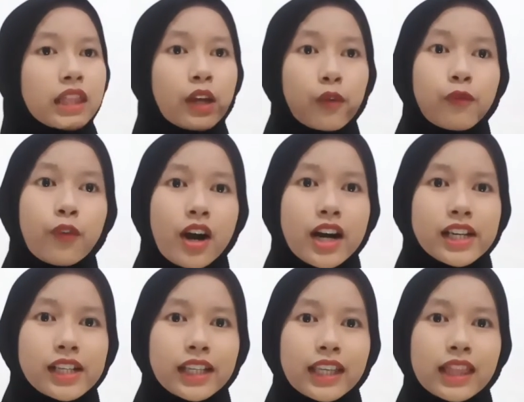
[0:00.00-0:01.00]

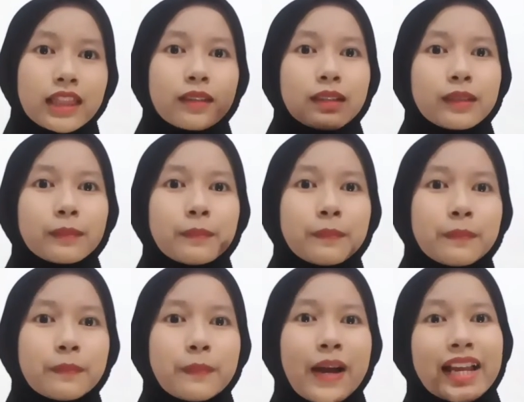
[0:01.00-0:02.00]
Therefore, in the
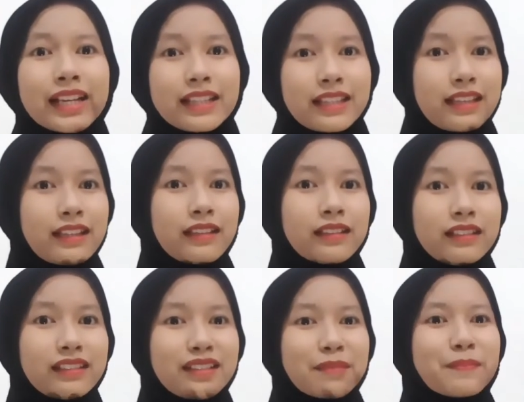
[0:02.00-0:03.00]

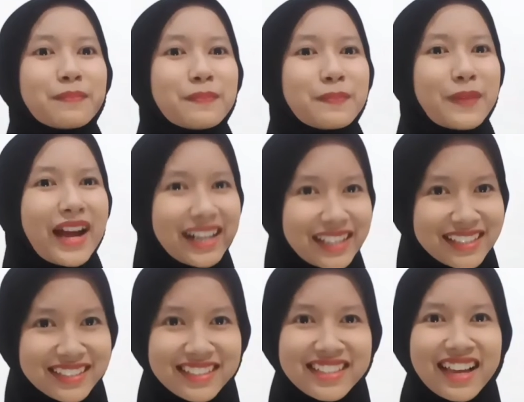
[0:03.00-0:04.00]

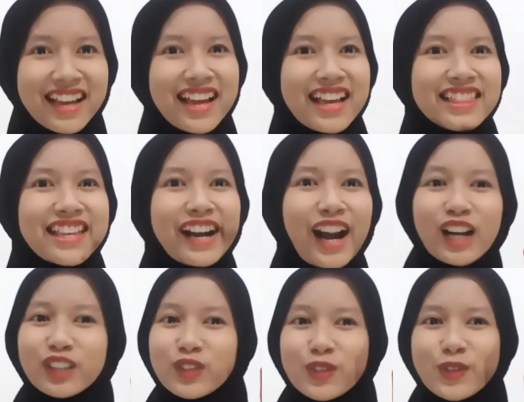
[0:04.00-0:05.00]
pharynx, there
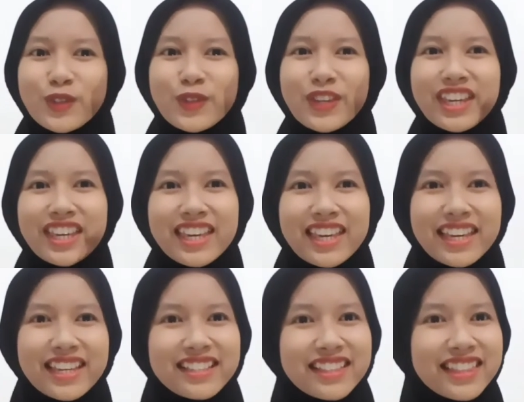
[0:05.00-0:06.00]
are two
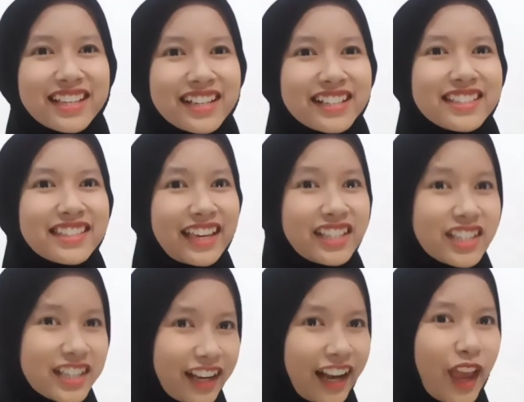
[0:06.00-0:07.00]

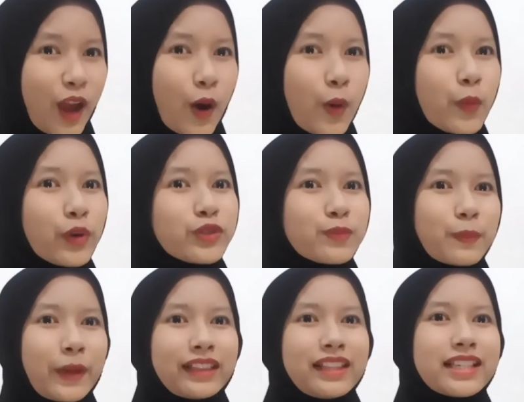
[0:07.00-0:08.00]
intersections whose
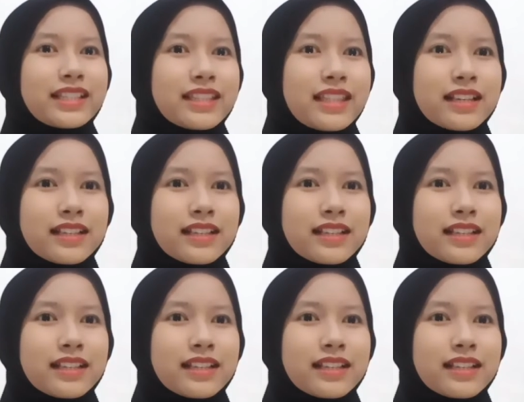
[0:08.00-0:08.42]
path is